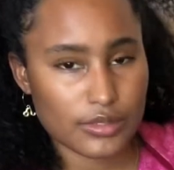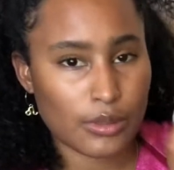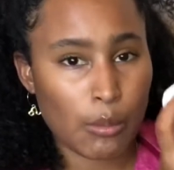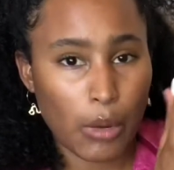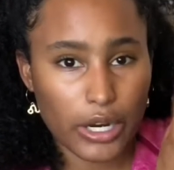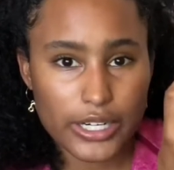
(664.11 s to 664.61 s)

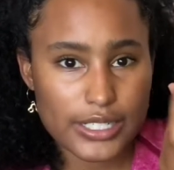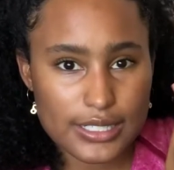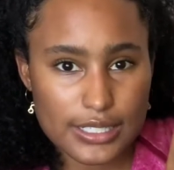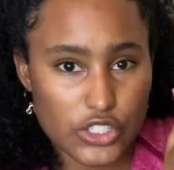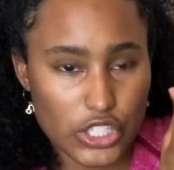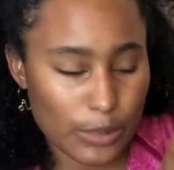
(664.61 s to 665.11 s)
marks the
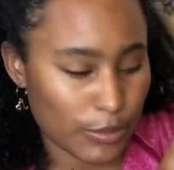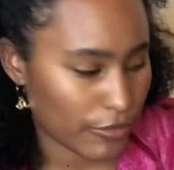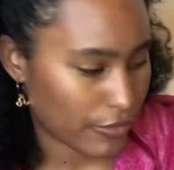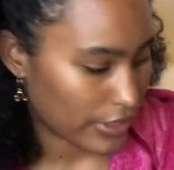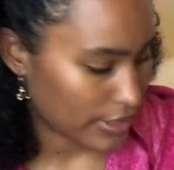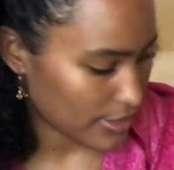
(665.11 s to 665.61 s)
shape of
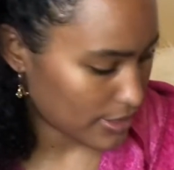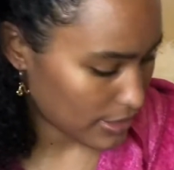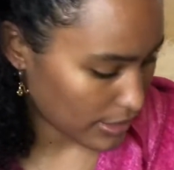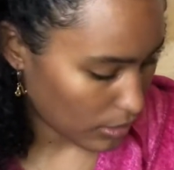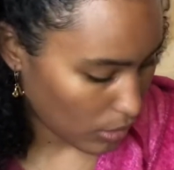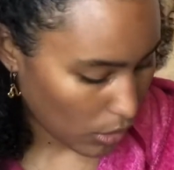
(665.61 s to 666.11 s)
this
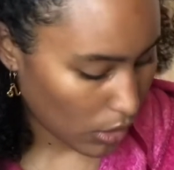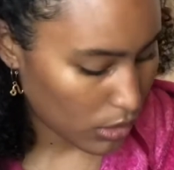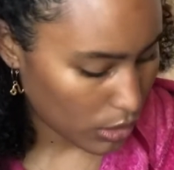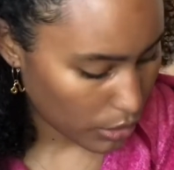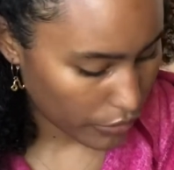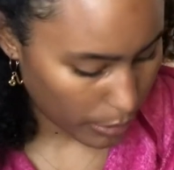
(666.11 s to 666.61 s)
all
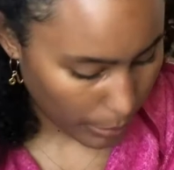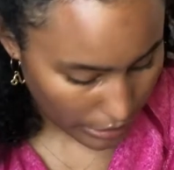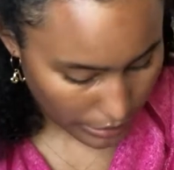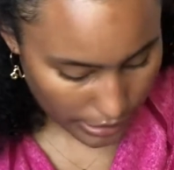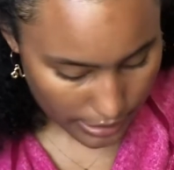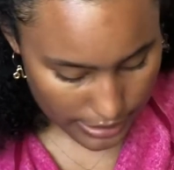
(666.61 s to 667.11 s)
over my
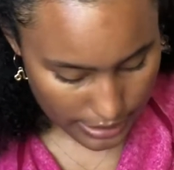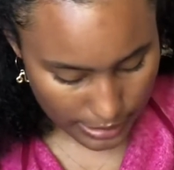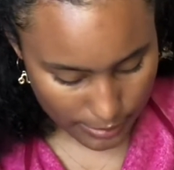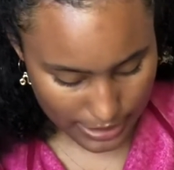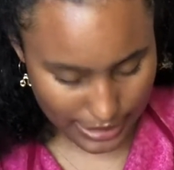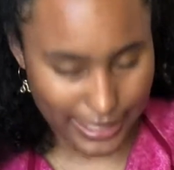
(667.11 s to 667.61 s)
legs, and it
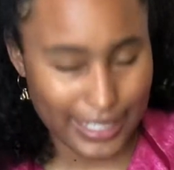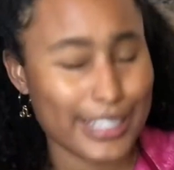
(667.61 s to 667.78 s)
was like,